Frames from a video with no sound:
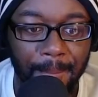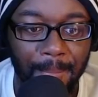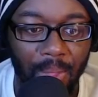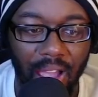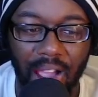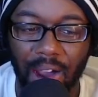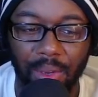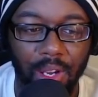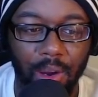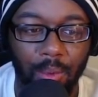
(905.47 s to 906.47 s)
I
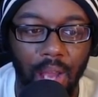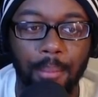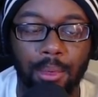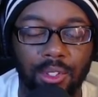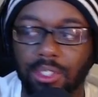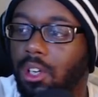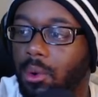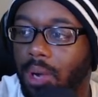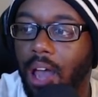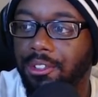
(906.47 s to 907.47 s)
really don't want. You know
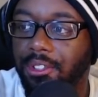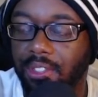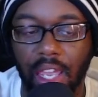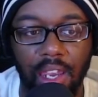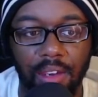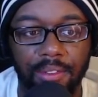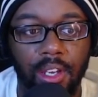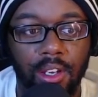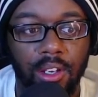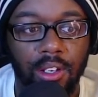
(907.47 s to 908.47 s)
what? I'll save
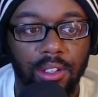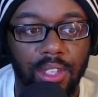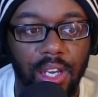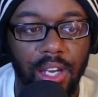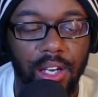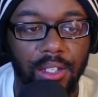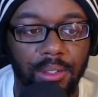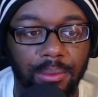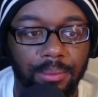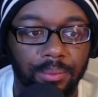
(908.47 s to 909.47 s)

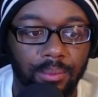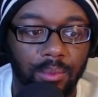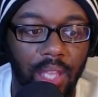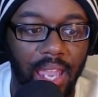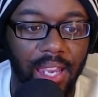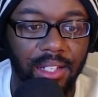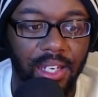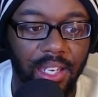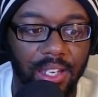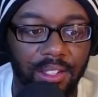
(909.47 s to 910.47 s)
the 8
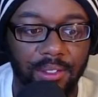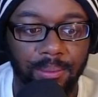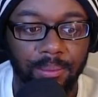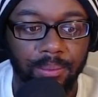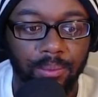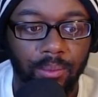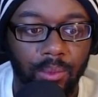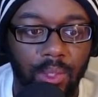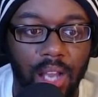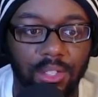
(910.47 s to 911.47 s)
tickets.
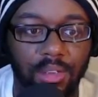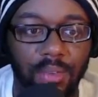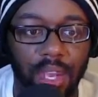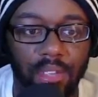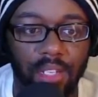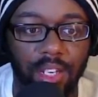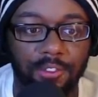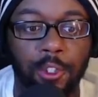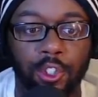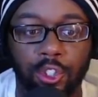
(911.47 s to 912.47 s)
I'll save the 8 tickets
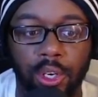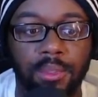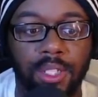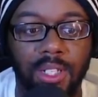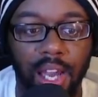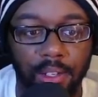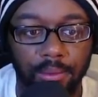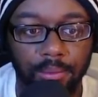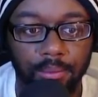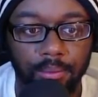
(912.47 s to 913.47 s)
for a stream tonight,
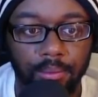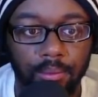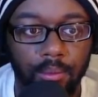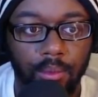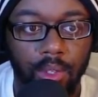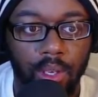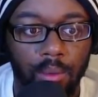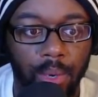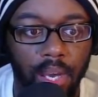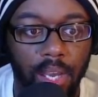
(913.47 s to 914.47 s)

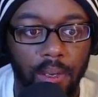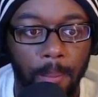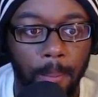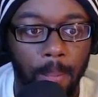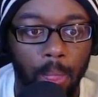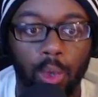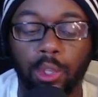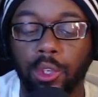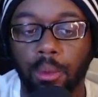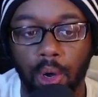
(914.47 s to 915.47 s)
but we'll
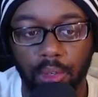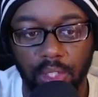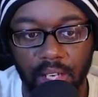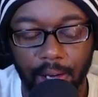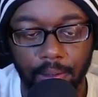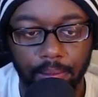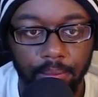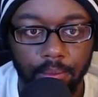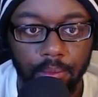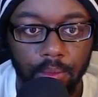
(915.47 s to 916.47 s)
do the multi now.
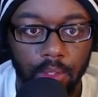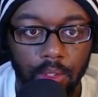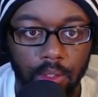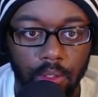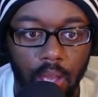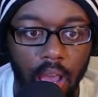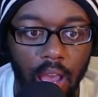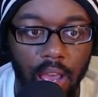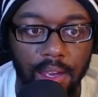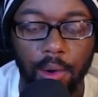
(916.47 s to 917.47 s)

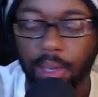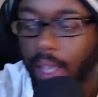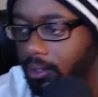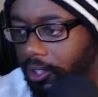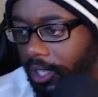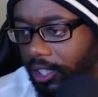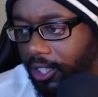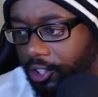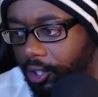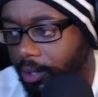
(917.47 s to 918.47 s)
Okay, so
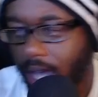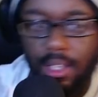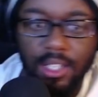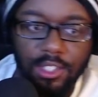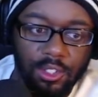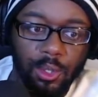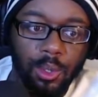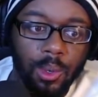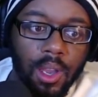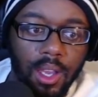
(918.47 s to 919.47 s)
let's do that. Let's
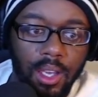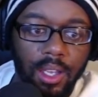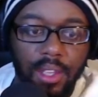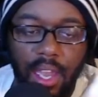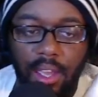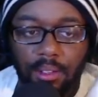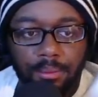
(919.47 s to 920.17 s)
do that.